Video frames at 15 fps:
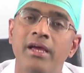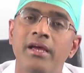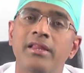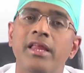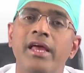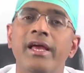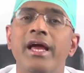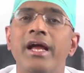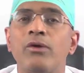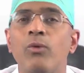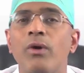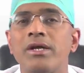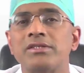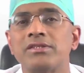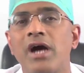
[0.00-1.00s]
They get
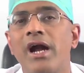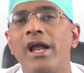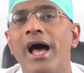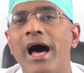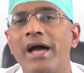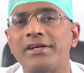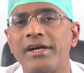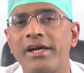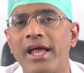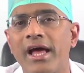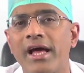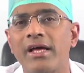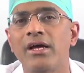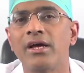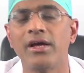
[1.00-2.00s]
what is called heart
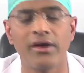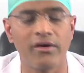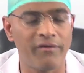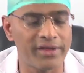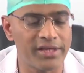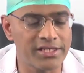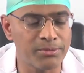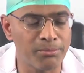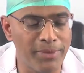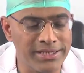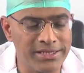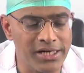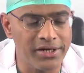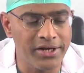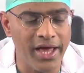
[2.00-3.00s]
attack. When this
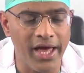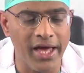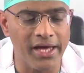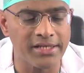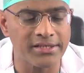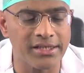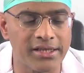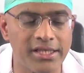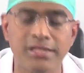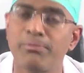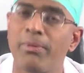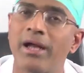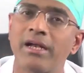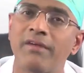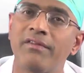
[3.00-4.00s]
muscle dies, this
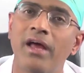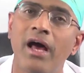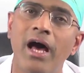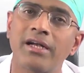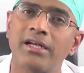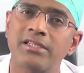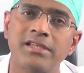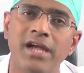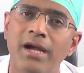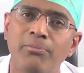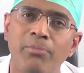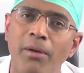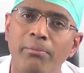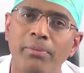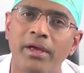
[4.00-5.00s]
part of the heart is not
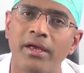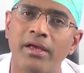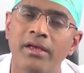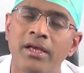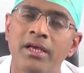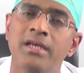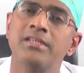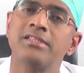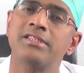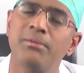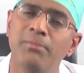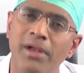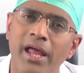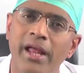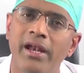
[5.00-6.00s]
pumping.
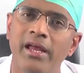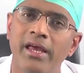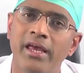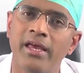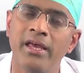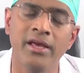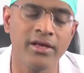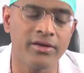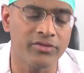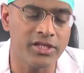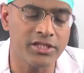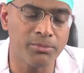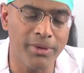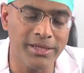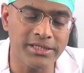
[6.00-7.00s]
Similarly,
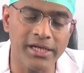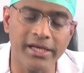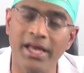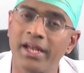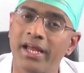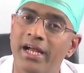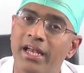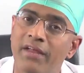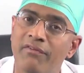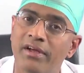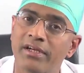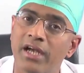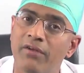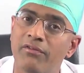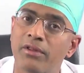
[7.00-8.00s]
this muscle can get
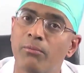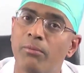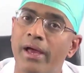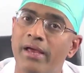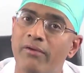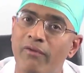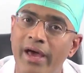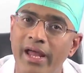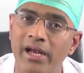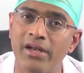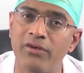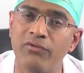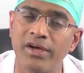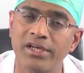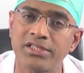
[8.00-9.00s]
affected by viral
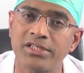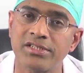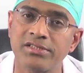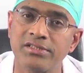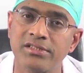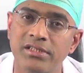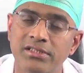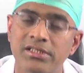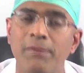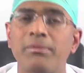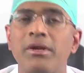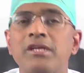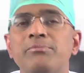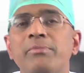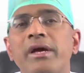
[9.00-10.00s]
infections,
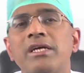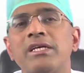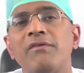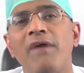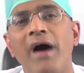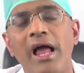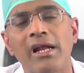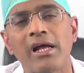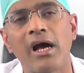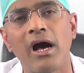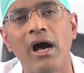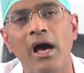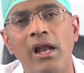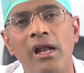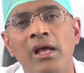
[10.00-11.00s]
sometimes because of
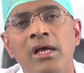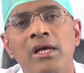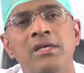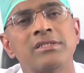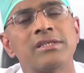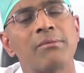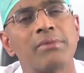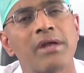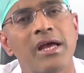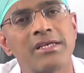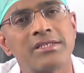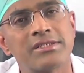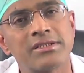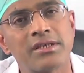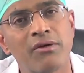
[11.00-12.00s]
alcohol,
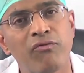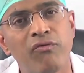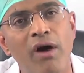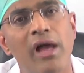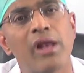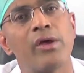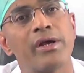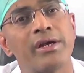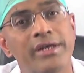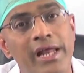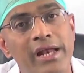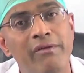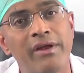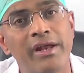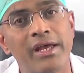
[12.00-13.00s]
sometimes following
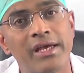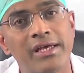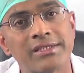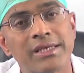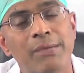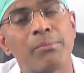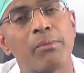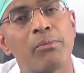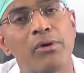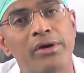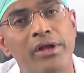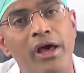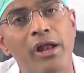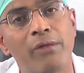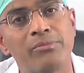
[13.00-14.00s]
delivery, some people
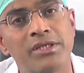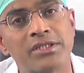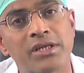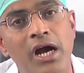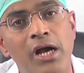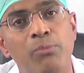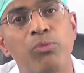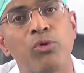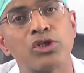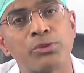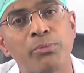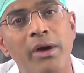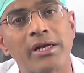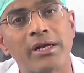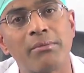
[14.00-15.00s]
develop this called
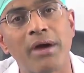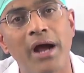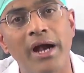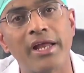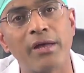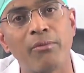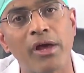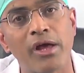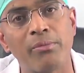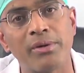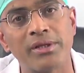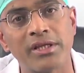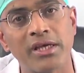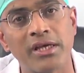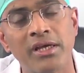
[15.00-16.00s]
postpartum
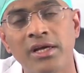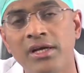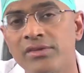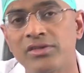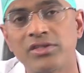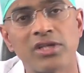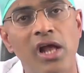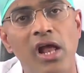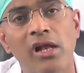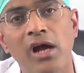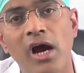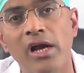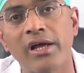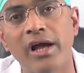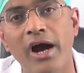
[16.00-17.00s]
cardiomyopathy. These are all
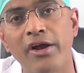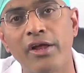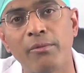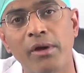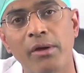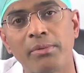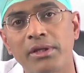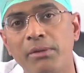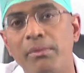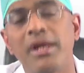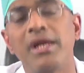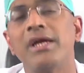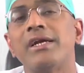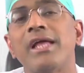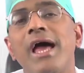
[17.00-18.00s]
called cardiomyopathy.
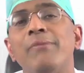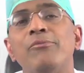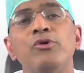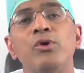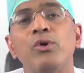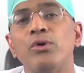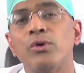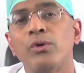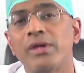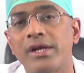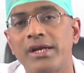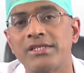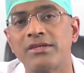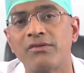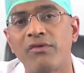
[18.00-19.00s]
Many a time we don't know the
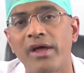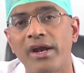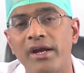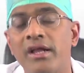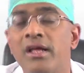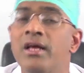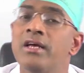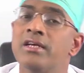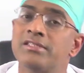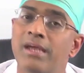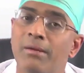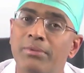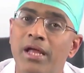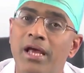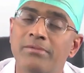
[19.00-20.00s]
reason for it.
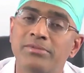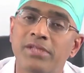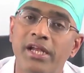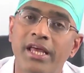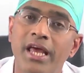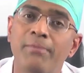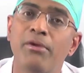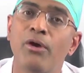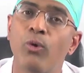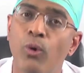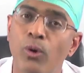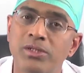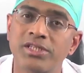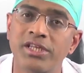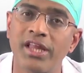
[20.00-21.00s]
Sometimes there can be
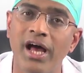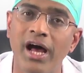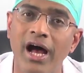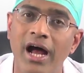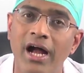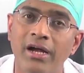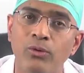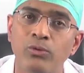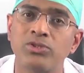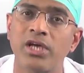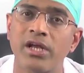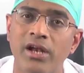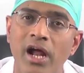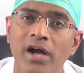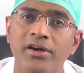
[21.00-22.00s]
holes in the heart which
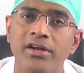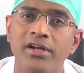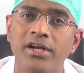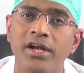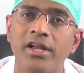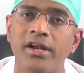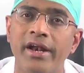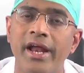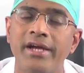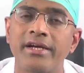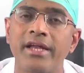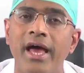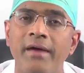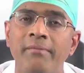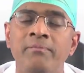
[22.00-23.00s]
are not treated in right
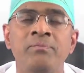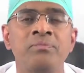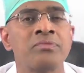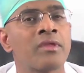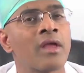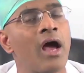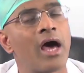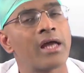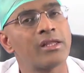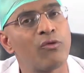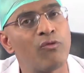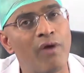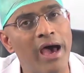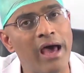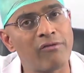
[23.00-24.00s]
time, or the
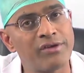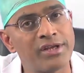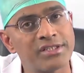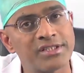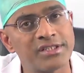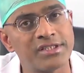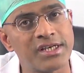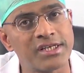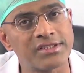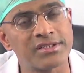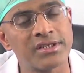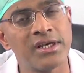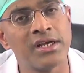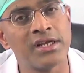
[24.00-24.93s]
valve diseases.